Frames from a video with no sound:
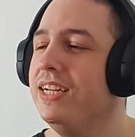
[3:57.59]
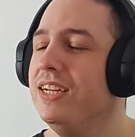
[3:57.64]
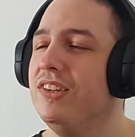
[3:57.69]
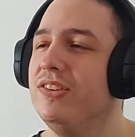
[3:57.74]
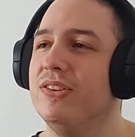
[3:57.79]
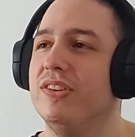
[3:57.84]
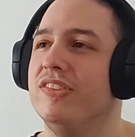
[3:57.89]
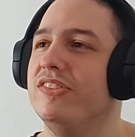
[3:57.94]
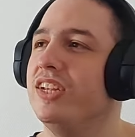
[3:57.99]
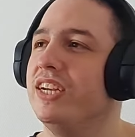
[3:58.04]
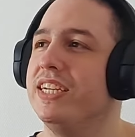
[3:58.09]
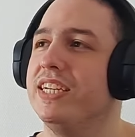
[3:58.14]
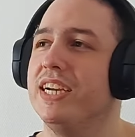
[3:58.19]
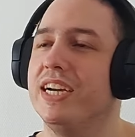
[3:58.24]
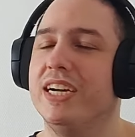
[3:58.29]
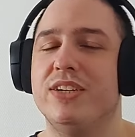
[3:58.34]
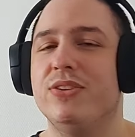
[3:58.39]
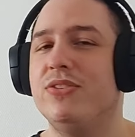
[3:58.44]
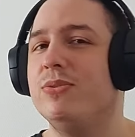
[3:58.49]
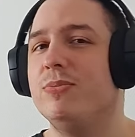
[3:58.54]
So it's like,
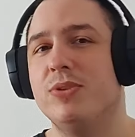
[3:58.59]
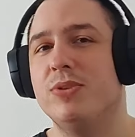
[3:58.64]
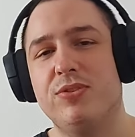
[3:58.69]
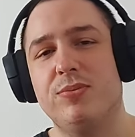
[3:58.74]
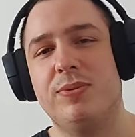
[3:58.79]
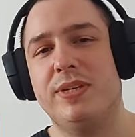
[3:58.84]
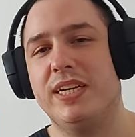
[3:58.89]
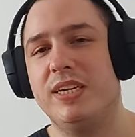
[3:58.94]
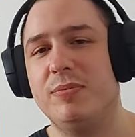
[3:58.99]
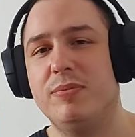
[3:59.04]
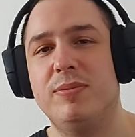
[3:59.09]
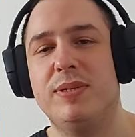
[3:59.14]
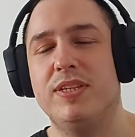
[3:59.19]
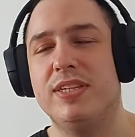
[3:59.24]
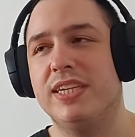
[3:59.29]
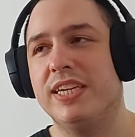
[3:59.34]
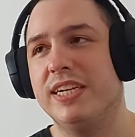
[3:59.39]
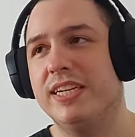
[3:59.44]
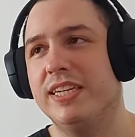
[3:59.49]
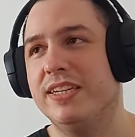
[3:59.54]
are you supposed to be hype about the
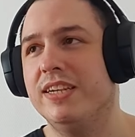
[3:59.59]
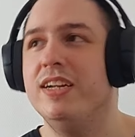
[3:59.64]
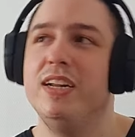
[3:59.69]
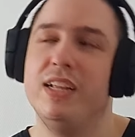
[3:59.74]
guy?